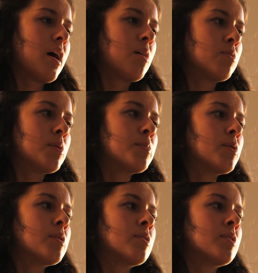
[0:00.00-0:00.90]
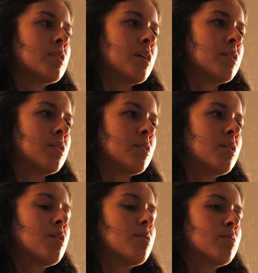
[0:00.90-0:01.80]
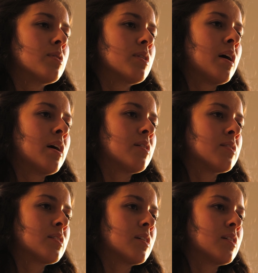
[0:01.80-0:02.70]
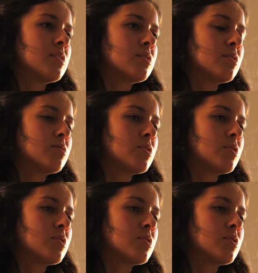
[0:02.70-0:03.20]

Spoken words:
at one point or another, rely on the kindness of